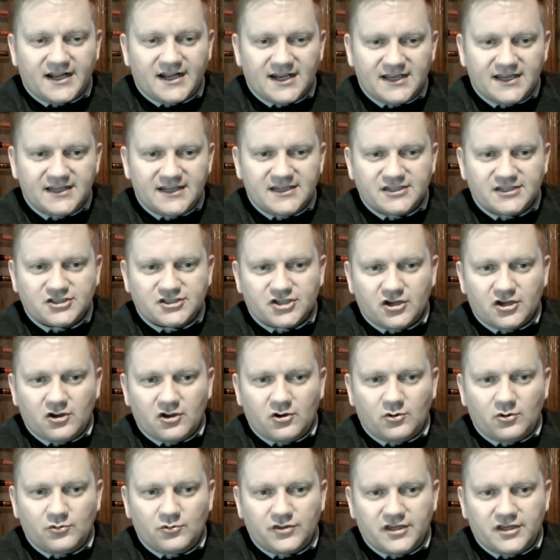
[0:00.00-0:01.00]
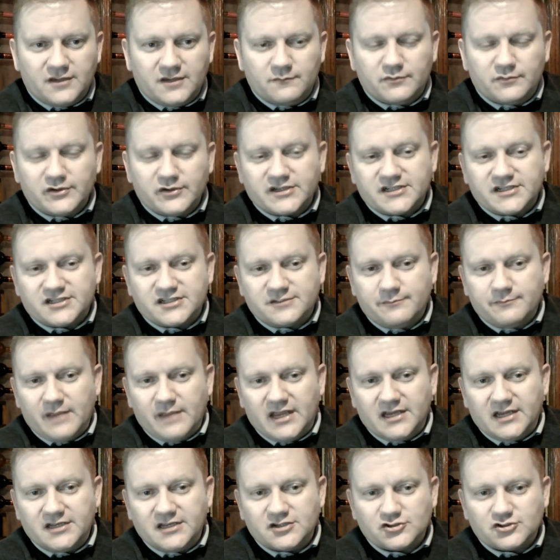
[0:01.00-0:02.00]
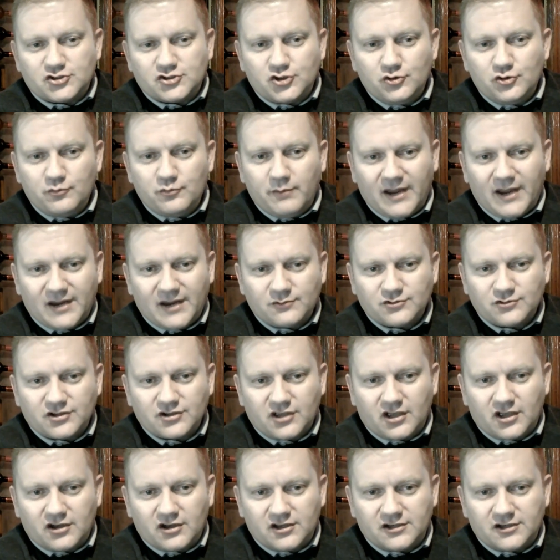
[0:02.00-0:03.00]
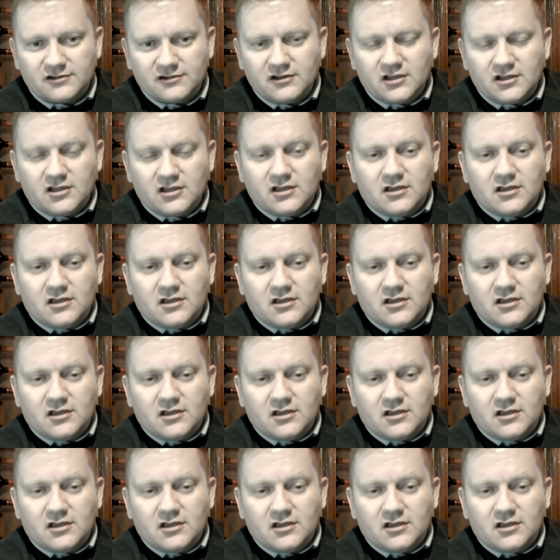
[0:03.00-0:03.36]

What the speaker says: clearly show the British-made 2-pounder gun,